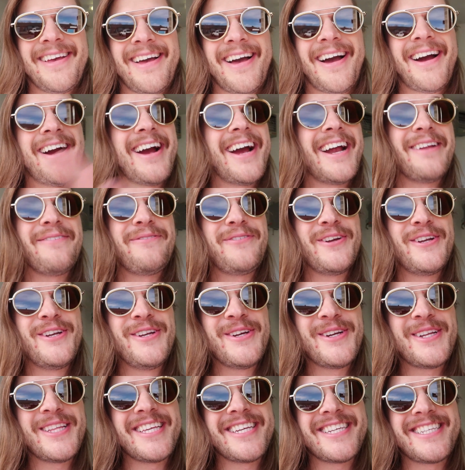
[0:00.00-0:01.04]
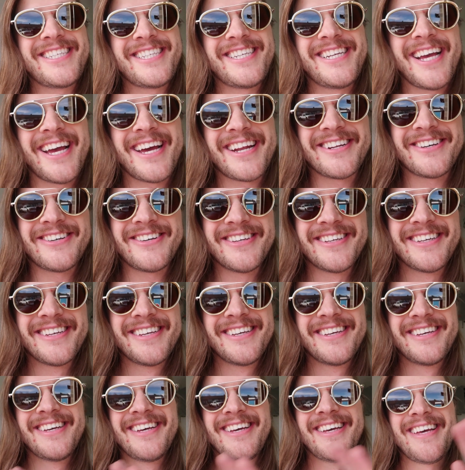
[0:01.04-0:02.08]
Alright, if you're new to this channel
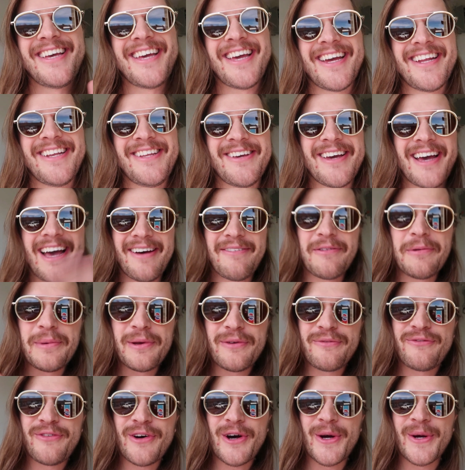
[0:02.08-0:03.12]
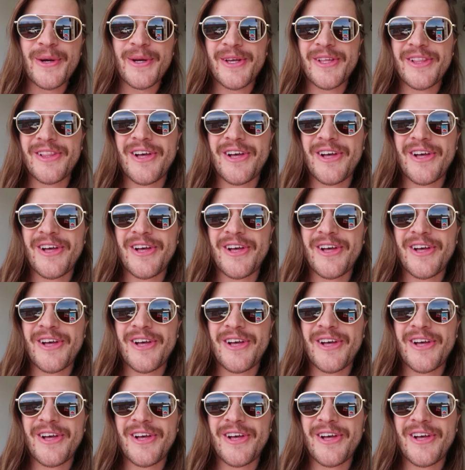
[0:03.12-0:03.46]
and you haven't been following